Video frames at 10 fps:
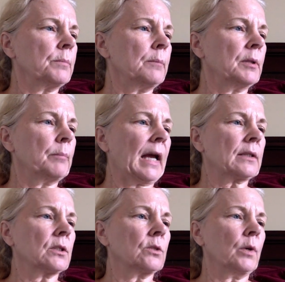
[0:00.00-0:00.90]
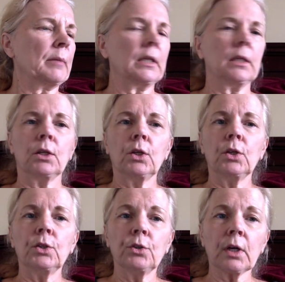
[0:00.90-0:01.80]
people back to the women.
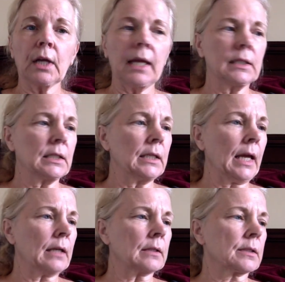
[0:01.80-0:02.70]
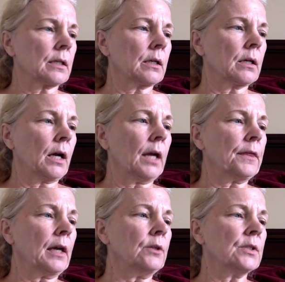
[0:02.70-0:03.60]
You're ATS. I
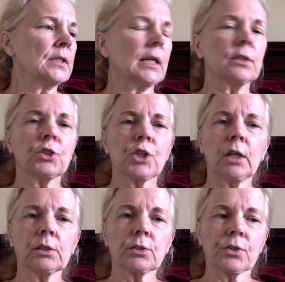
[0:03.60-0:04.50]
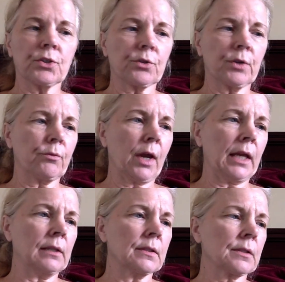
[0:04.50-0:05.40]
thought you stayed in shelters during
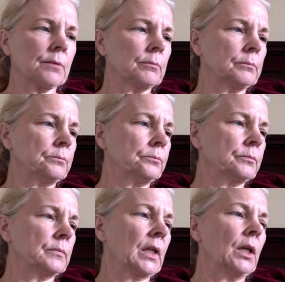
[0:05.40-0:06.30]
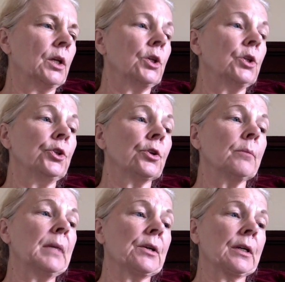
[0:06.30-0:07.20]
raids. You're
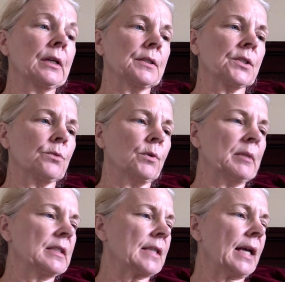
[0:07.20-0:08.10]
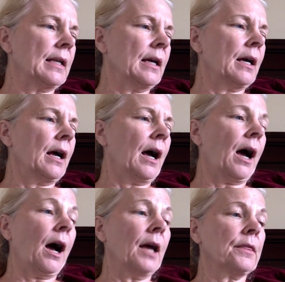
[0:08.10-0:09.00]
Americans, the woman said.
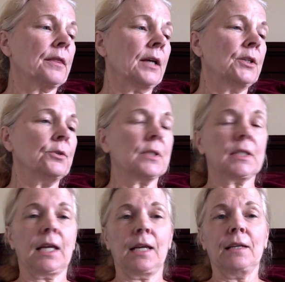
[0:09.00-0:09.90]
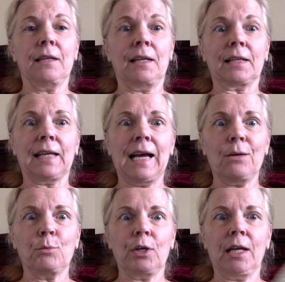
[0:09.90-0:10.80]
I thought you stayed in
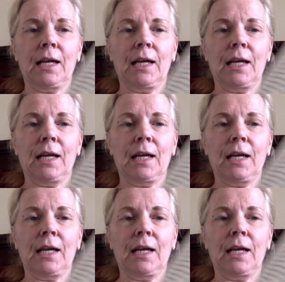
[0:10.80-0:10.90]
cowboy